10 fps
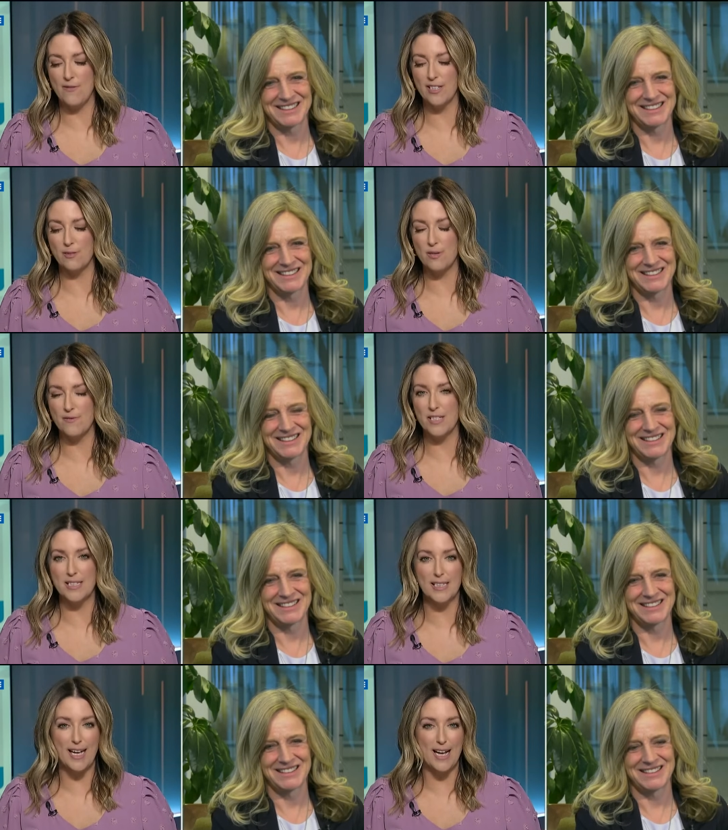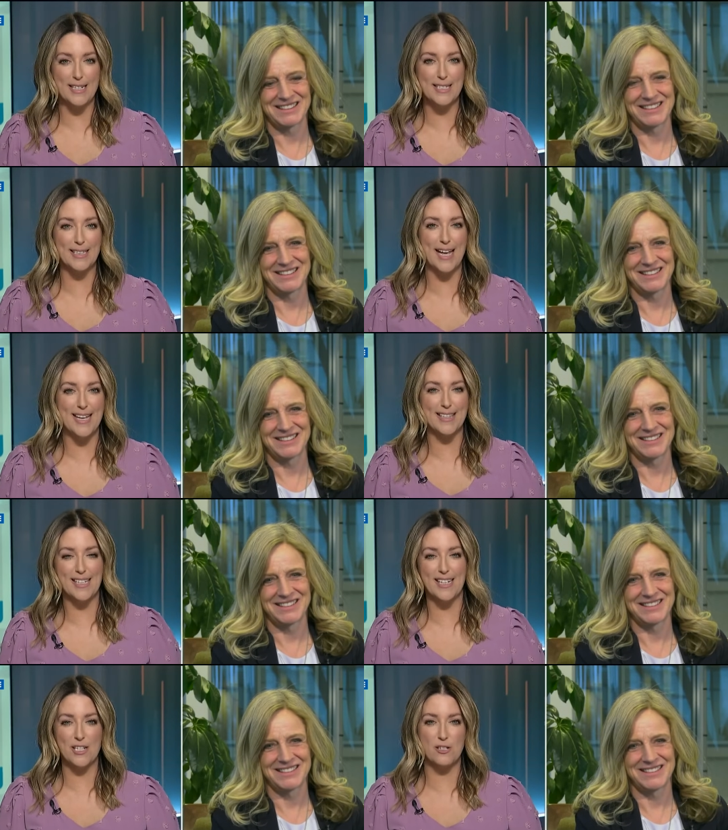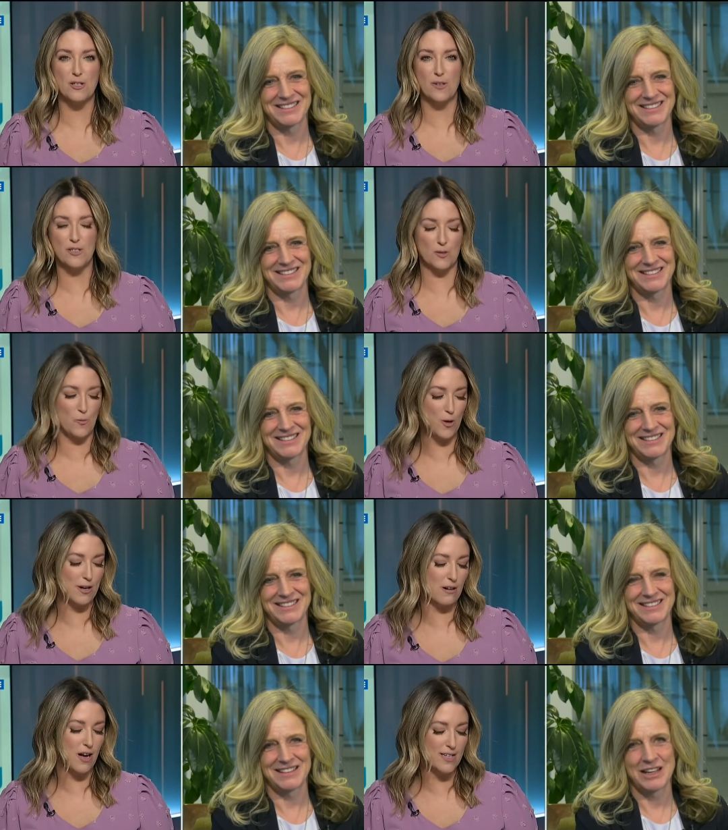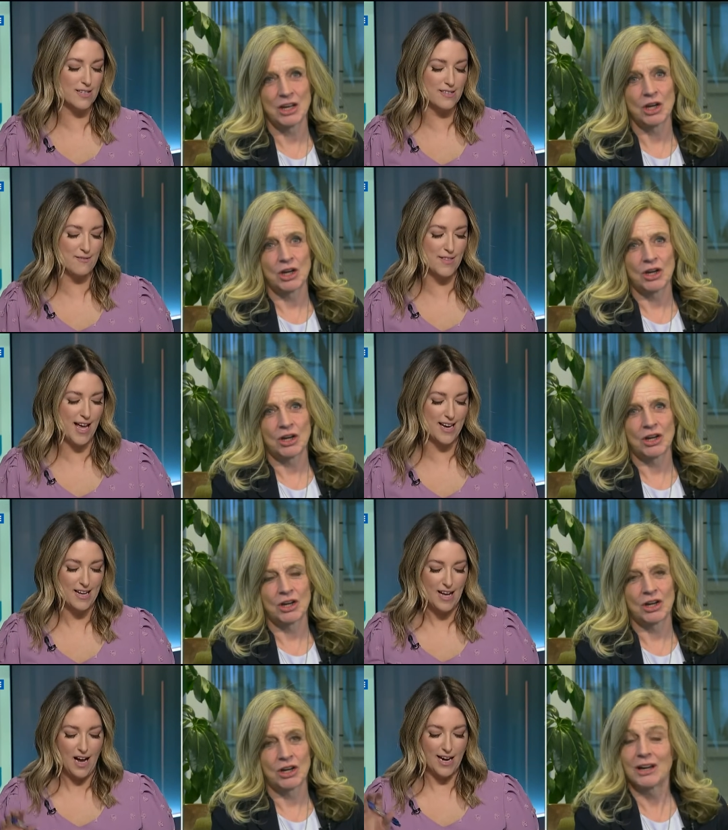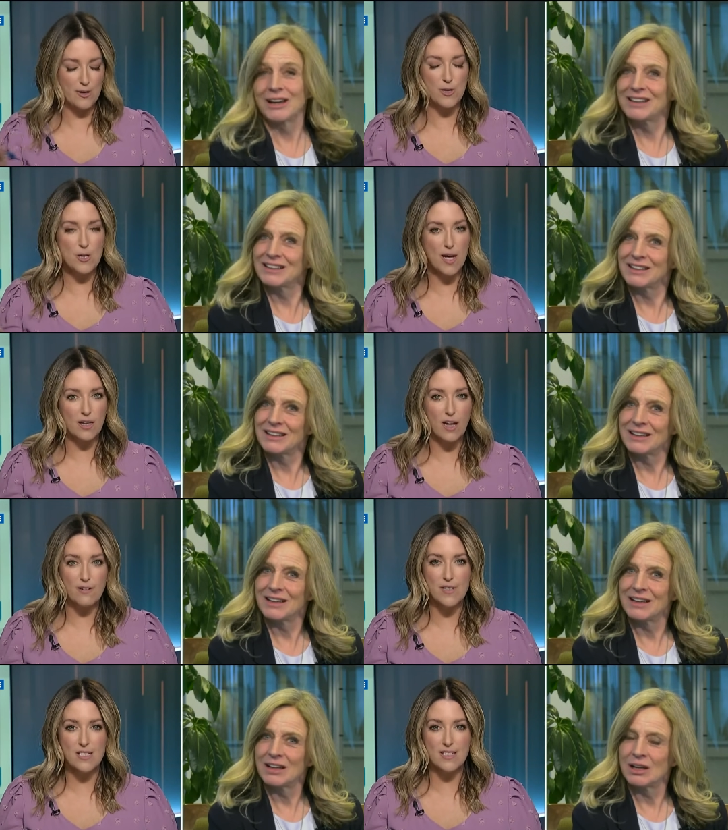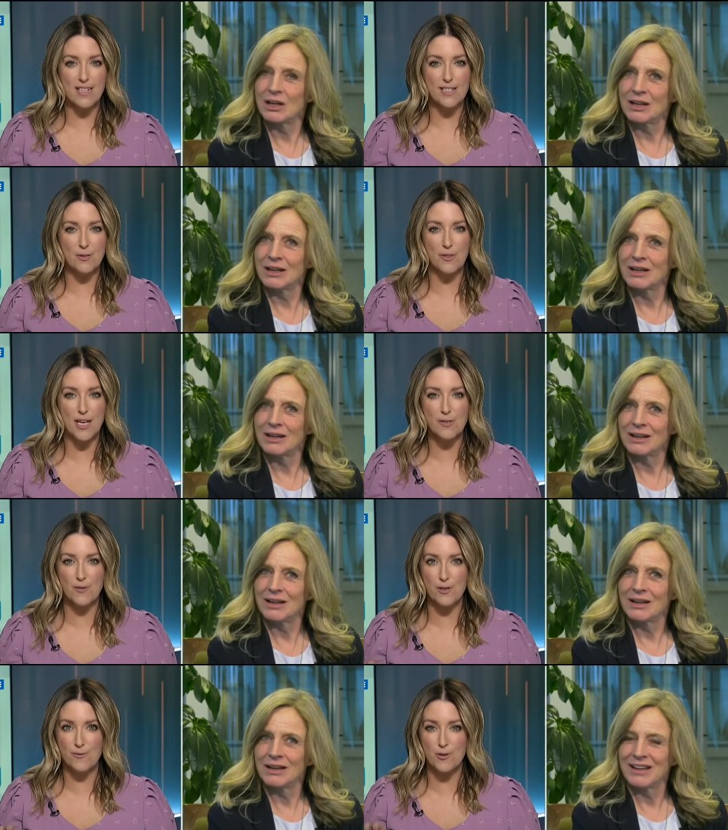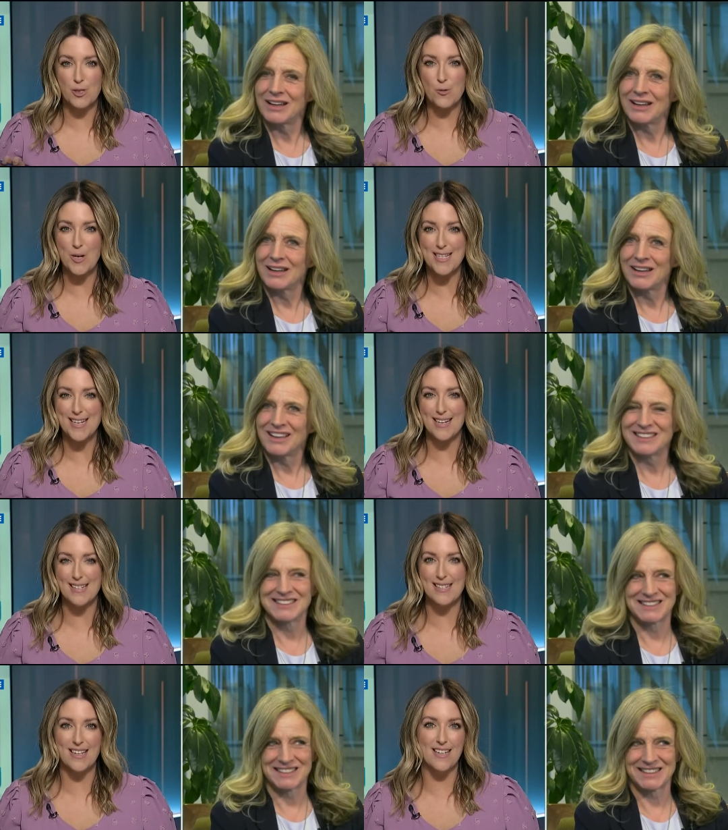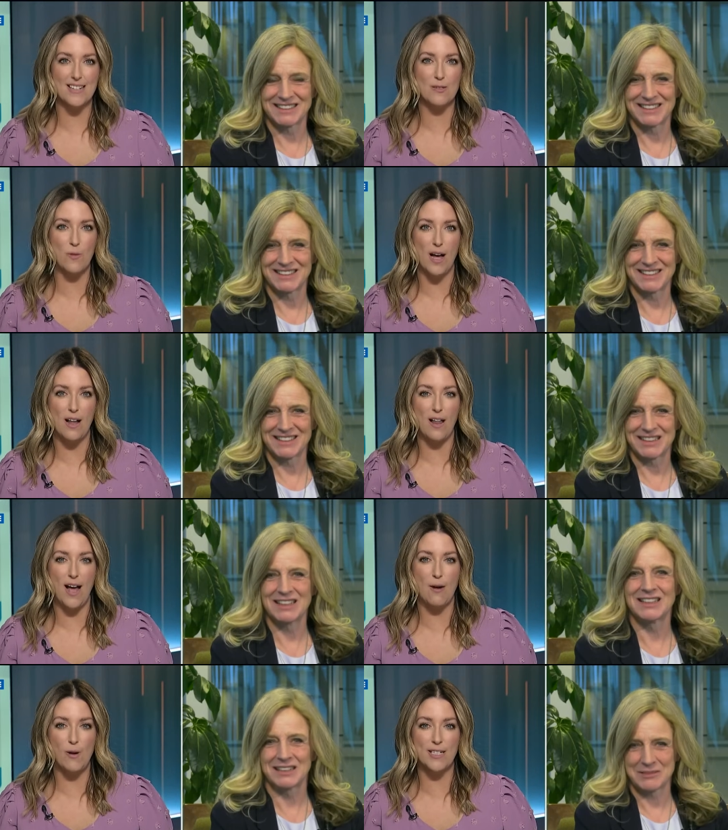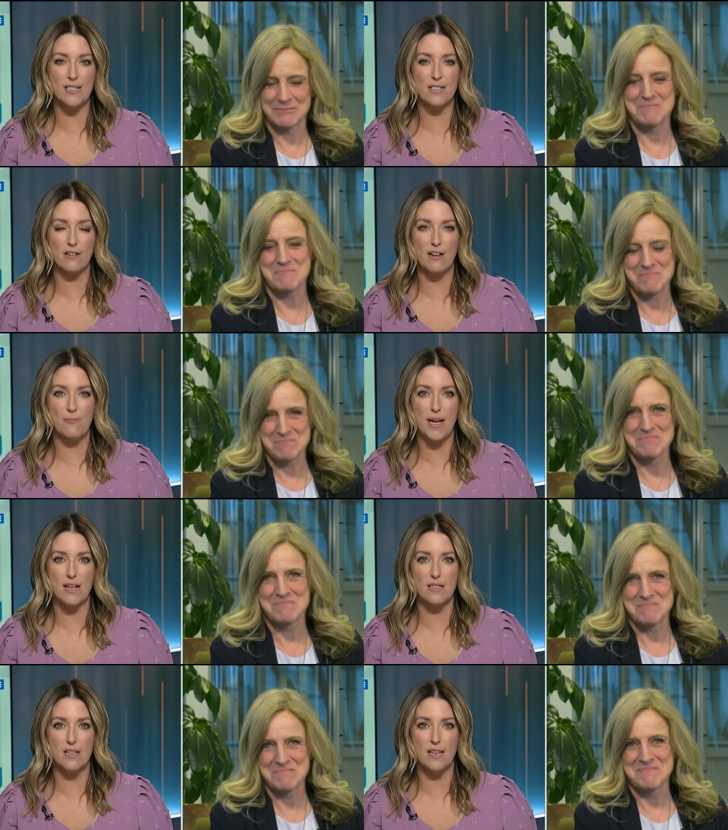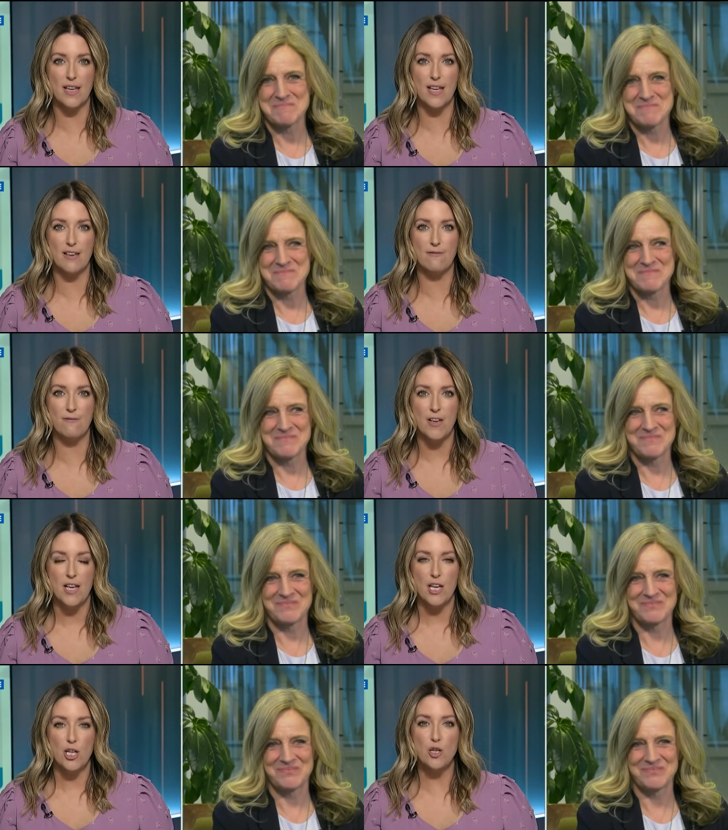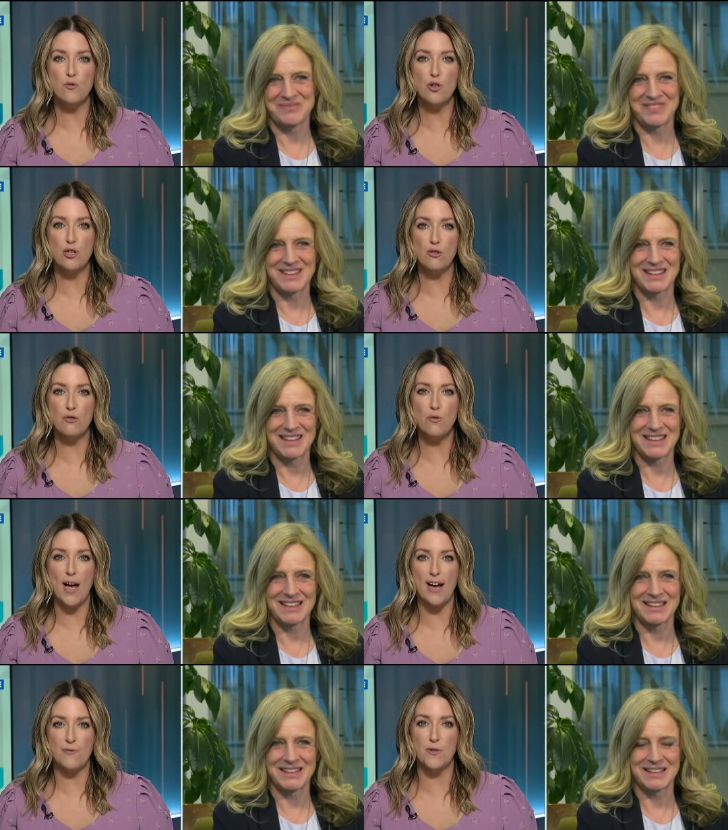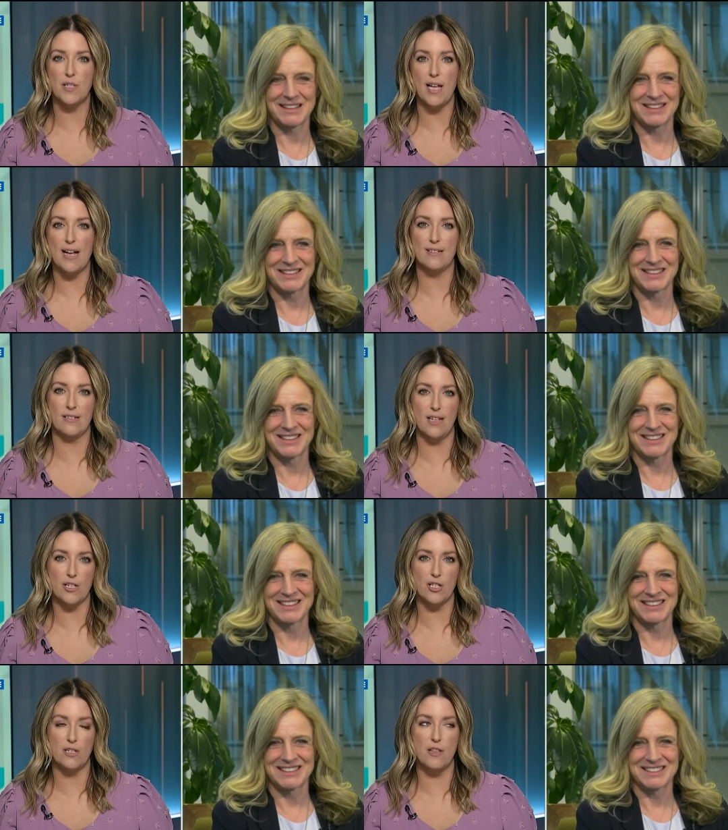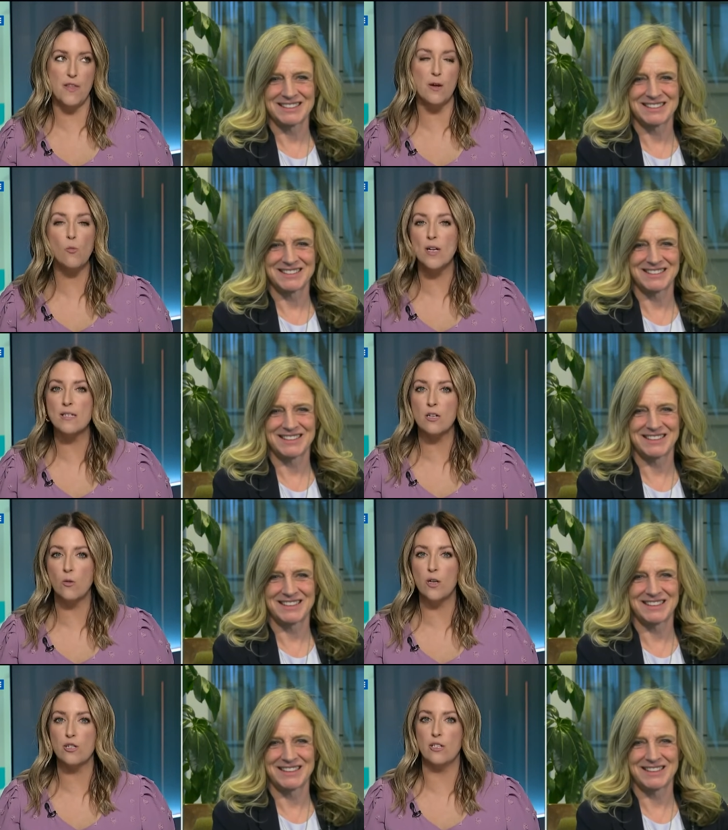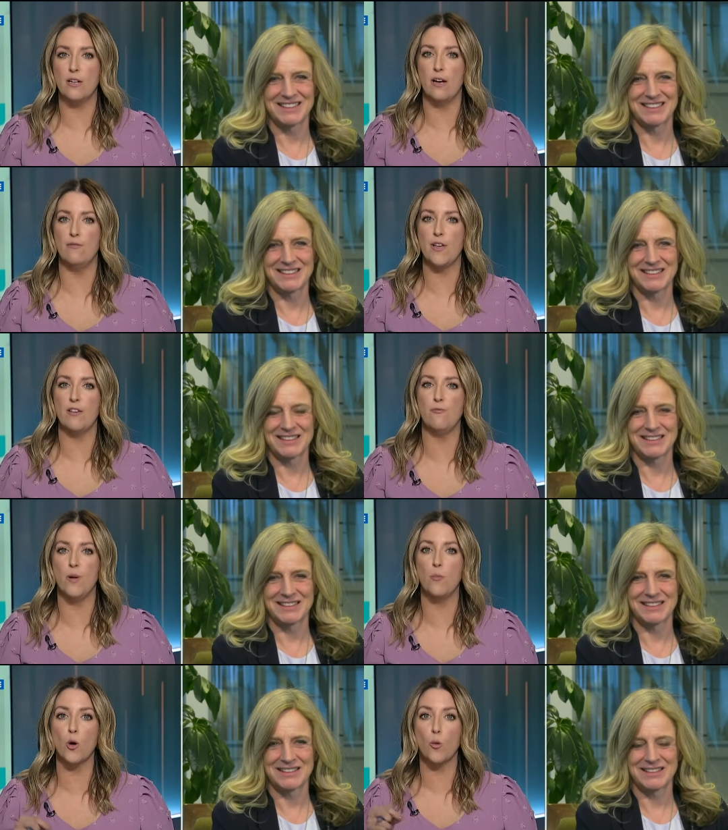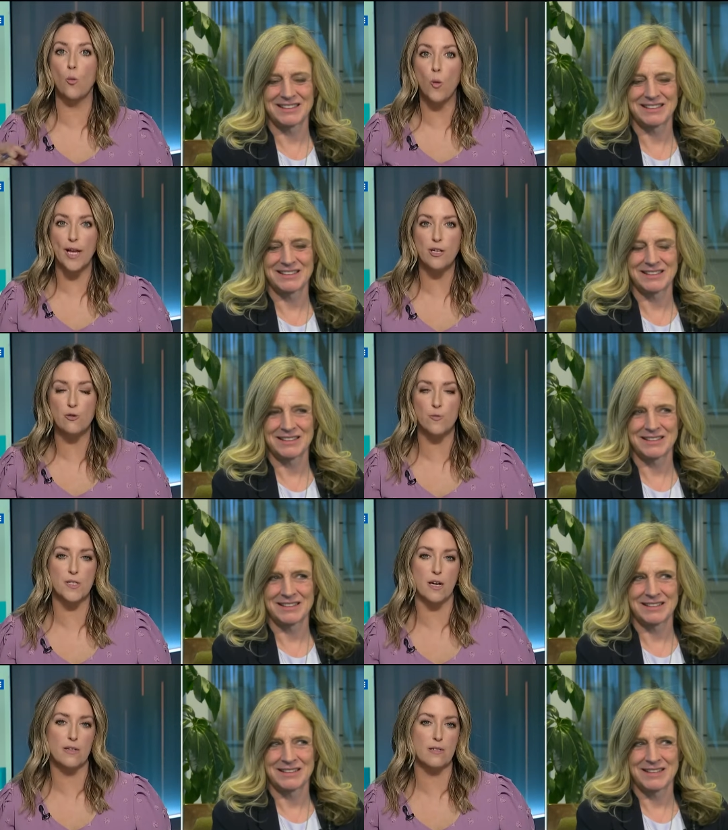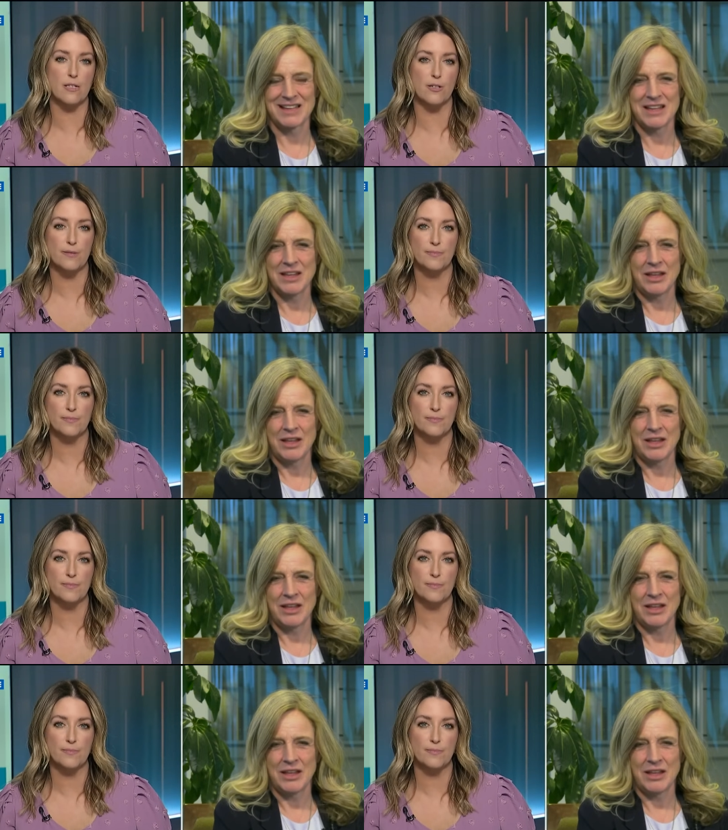Speaker 1: have a little bit of a uh, delay in the connection, so I'll just warn our audience of that. I know that you had a lot of these today, so thanks for, for squeezing us in as well. I wanted to start off by asking if you knew after the last election that it wasn't a question of if, but more when you'd resign as leader.